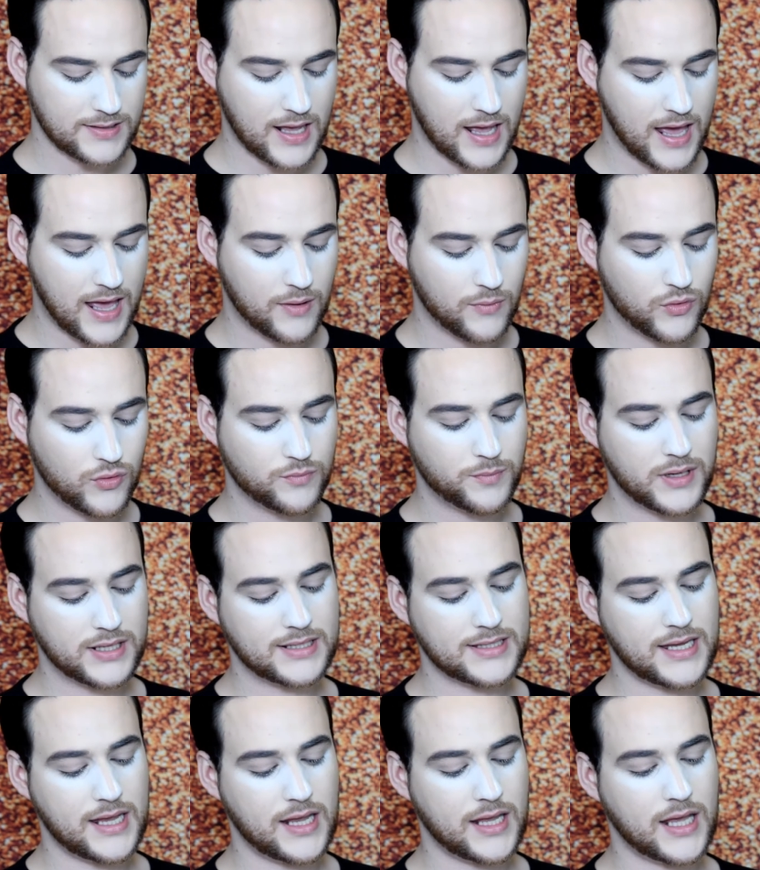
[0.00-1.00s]
I will be
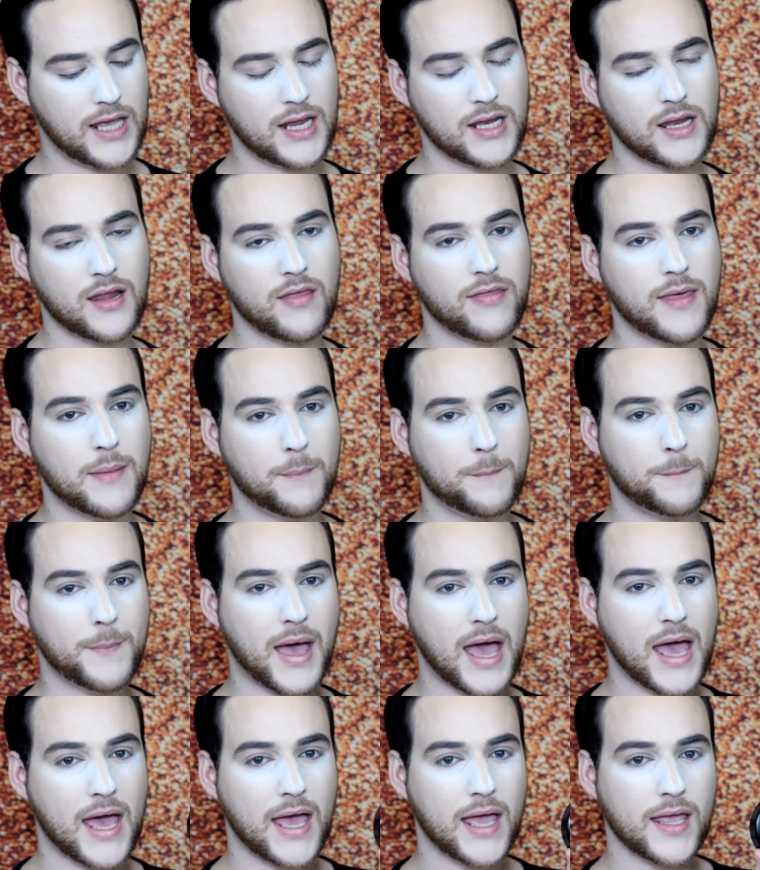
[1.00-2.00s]
taking the
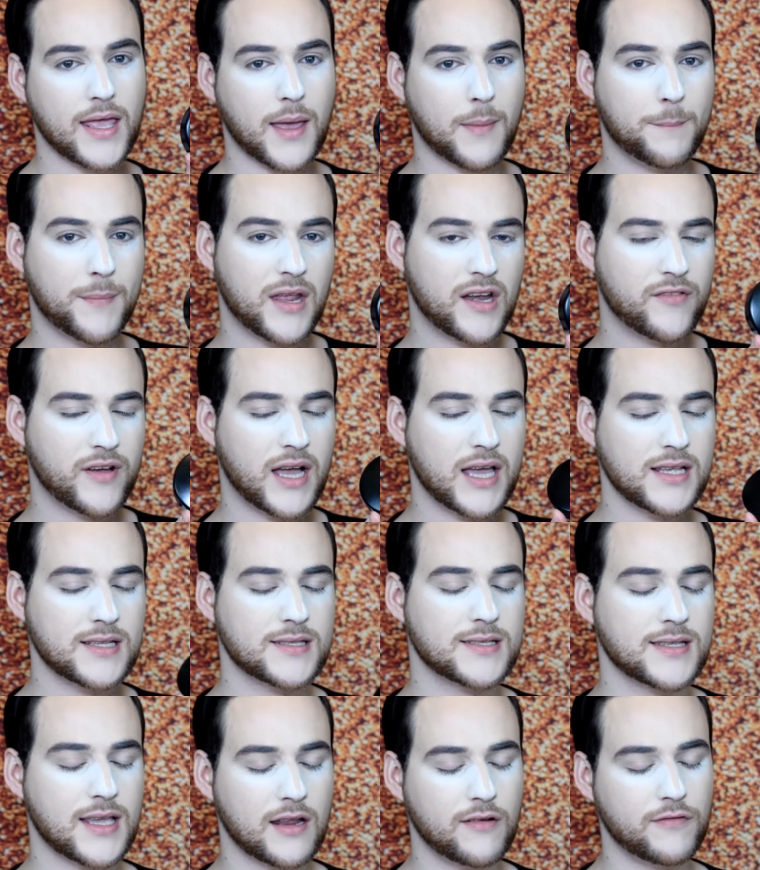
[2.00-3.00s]
MAC Mineralize
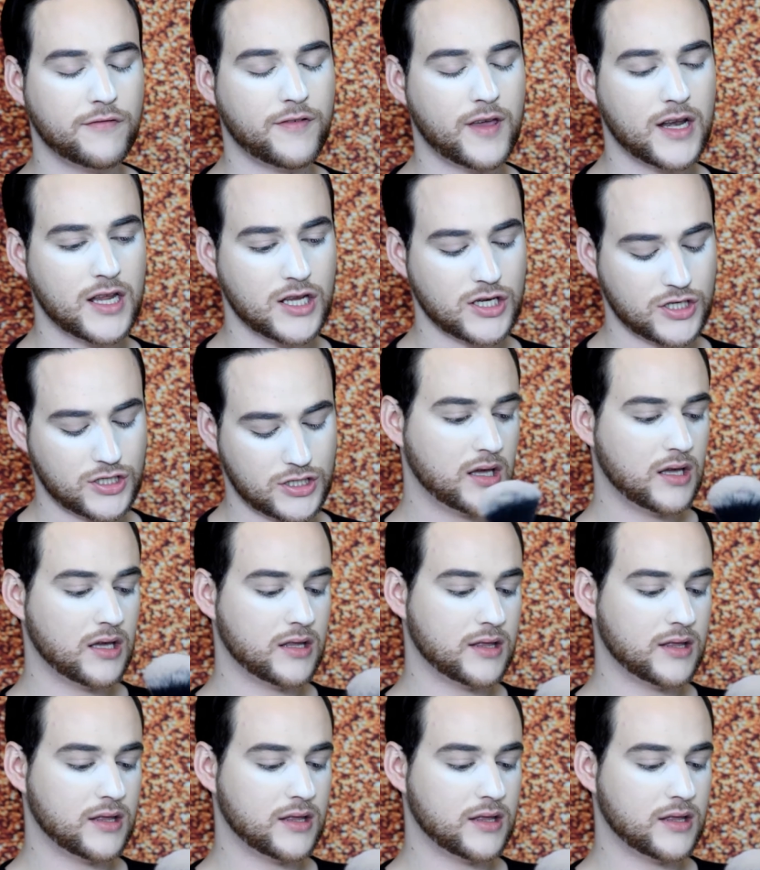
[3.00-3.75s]
Skin Finish.